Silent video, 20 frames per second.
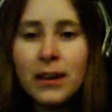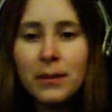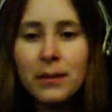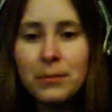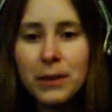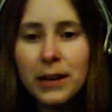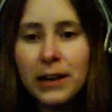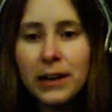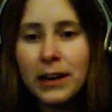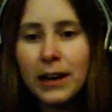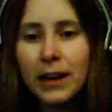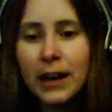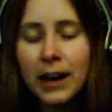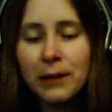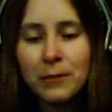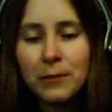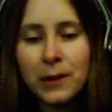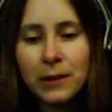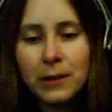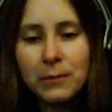But uh, I
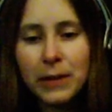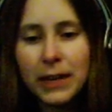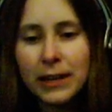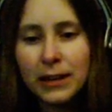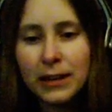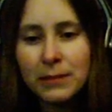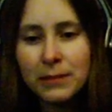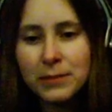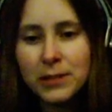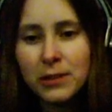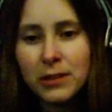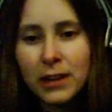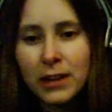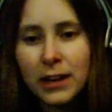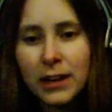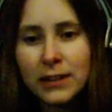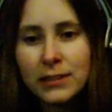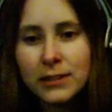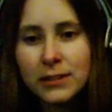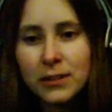want to make it up to you
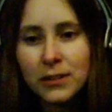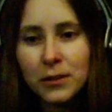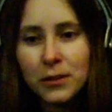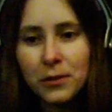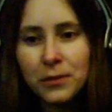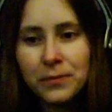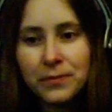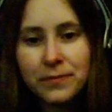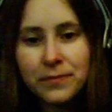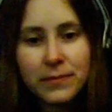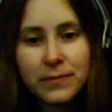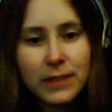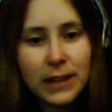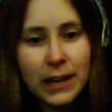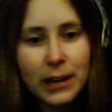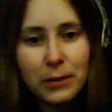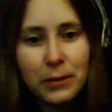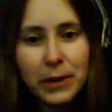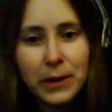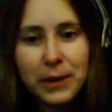guys, so
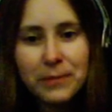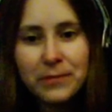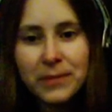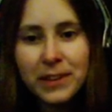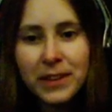anyway.